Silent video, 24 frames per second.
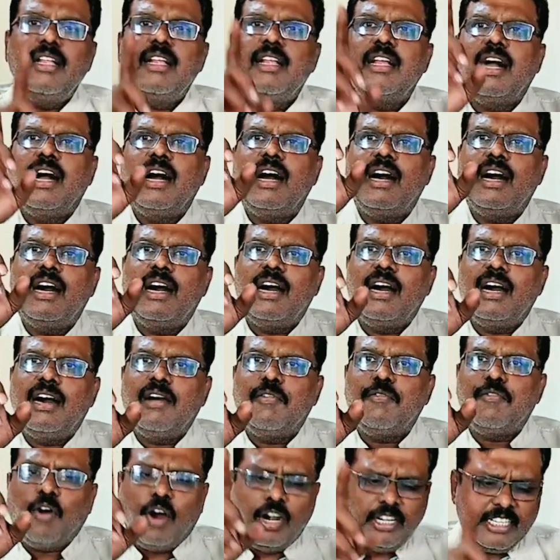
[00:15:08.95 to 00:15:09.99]

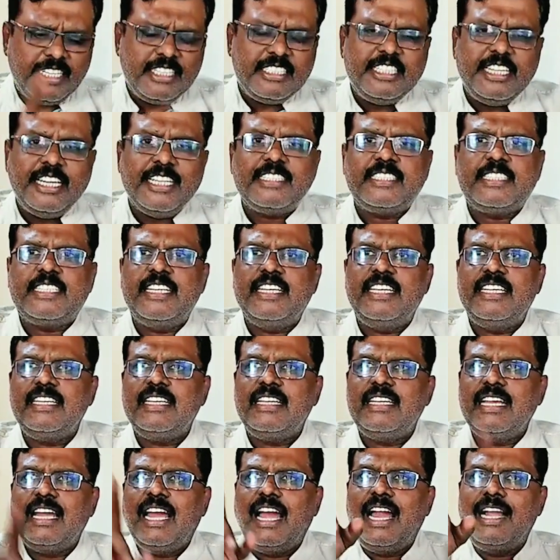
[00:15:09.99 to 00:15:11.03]
faulty
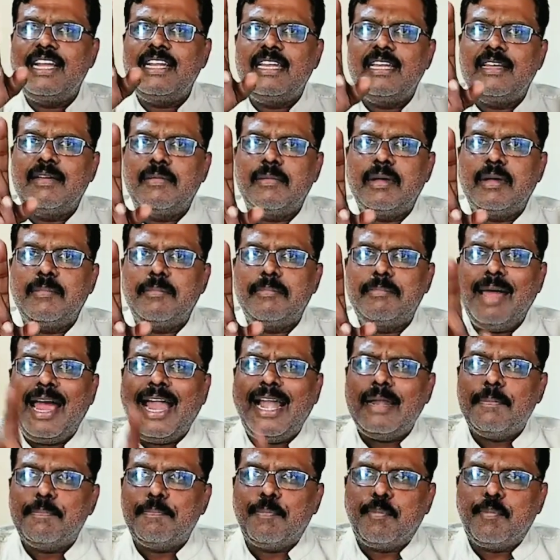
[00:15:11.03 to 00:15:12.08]
GST and
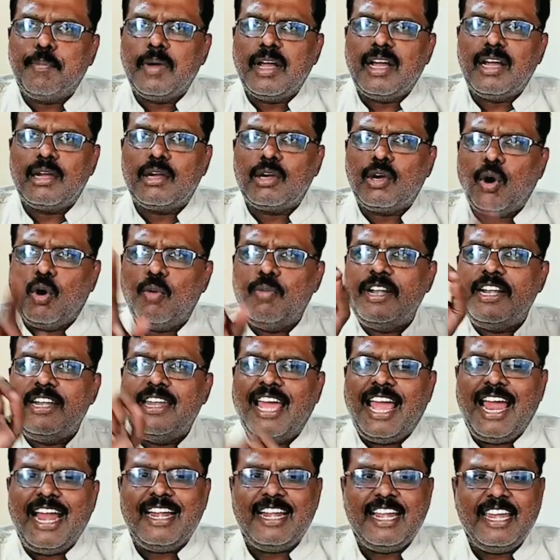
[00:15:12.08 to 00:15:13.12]
bad COVID
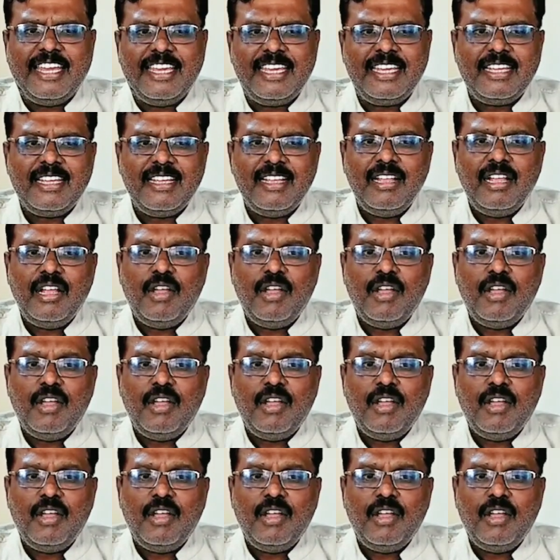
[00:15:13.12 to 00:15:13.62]
handling,